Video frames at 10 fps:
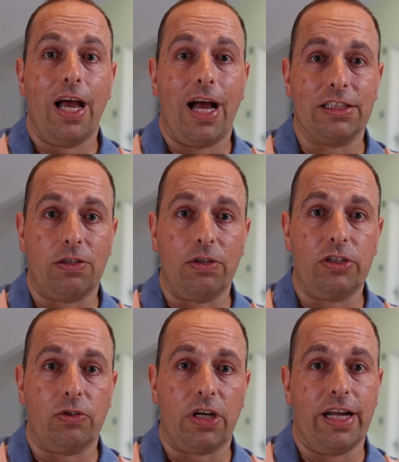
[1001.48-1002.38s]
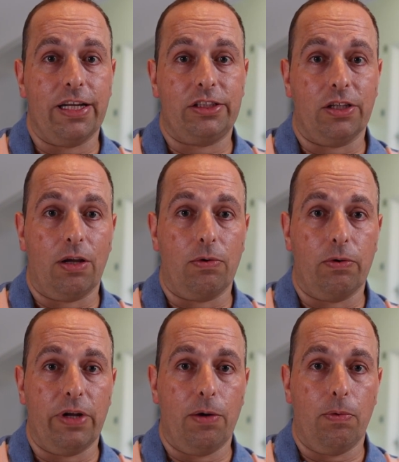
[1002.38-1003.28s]
As long as you're connected to your
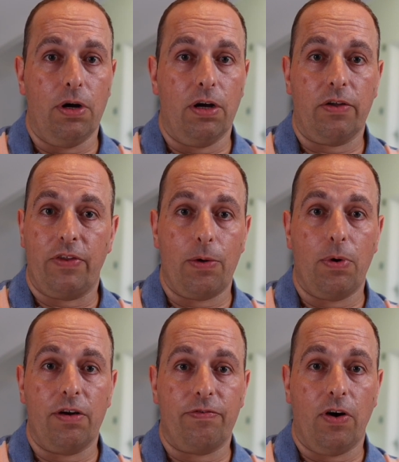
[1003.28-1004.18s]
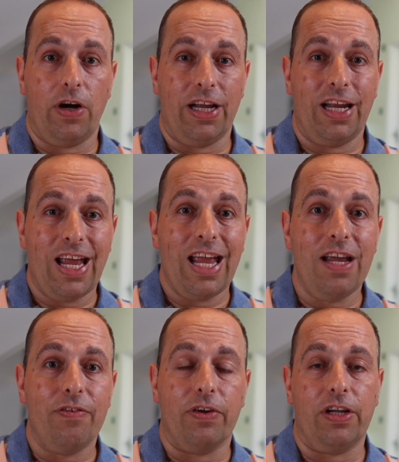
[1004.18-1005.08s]
local network, they work fine,
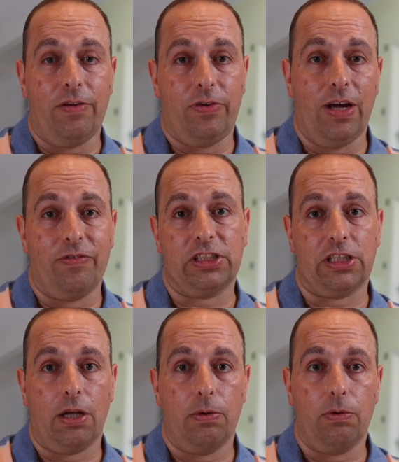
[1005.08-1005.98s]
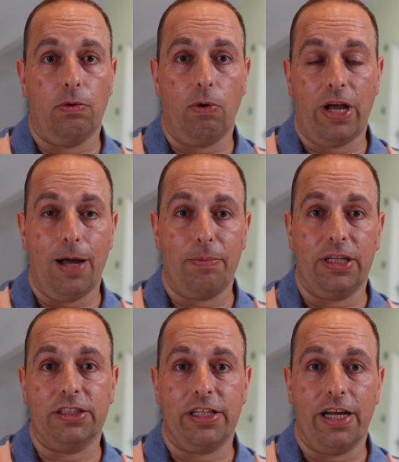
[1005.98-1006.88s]
even if you have a slow or capped
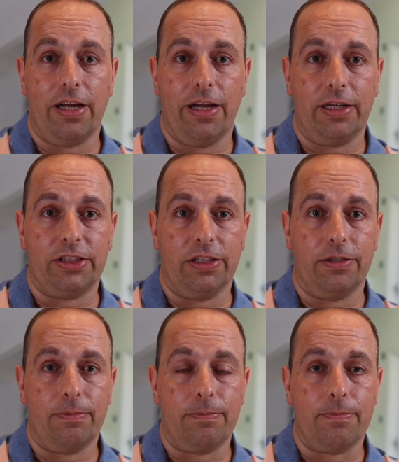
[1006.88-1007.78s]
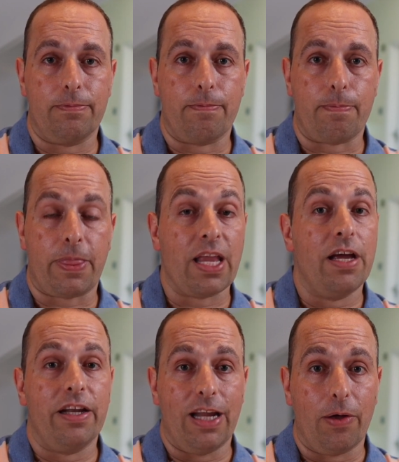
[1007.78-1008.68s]
internet connection.
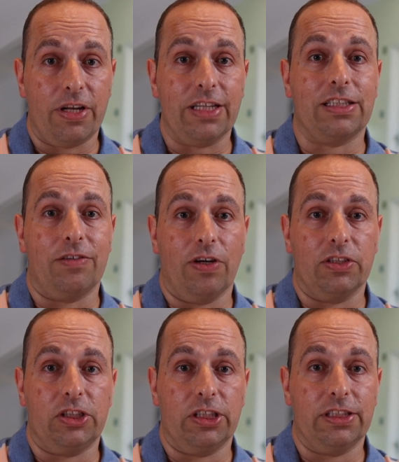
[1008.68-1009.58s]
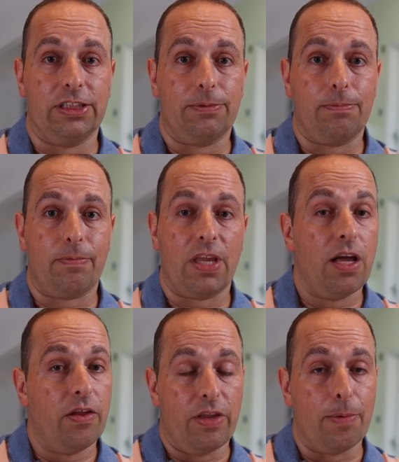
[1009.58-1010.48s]
Now, the disadvantages.
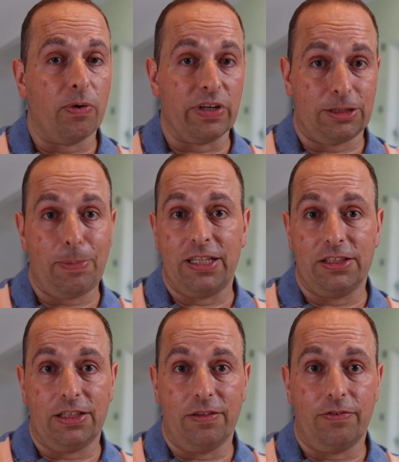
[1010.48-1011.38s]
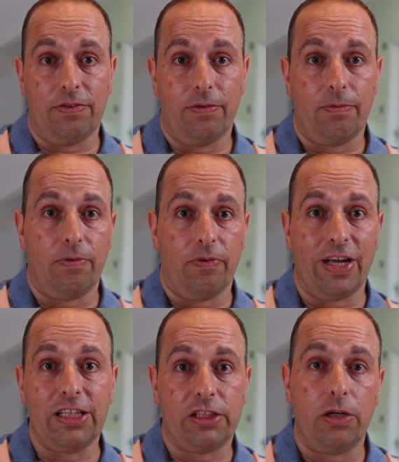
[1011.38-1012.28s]
They're more expensive.
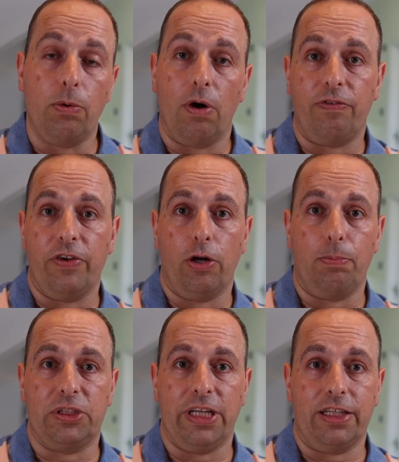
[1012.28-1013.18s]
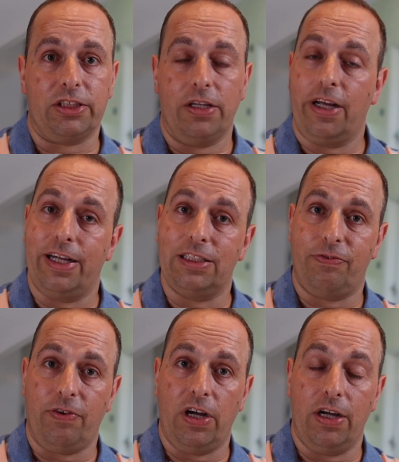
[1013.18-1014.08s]
They too offer no protection against
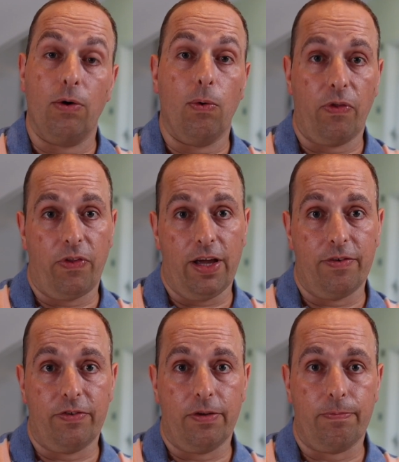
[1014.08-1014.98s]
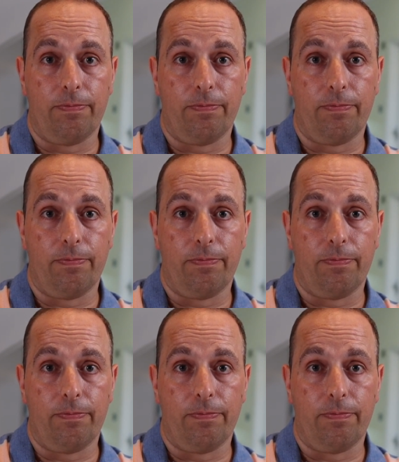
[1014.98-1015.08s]
fire or theft.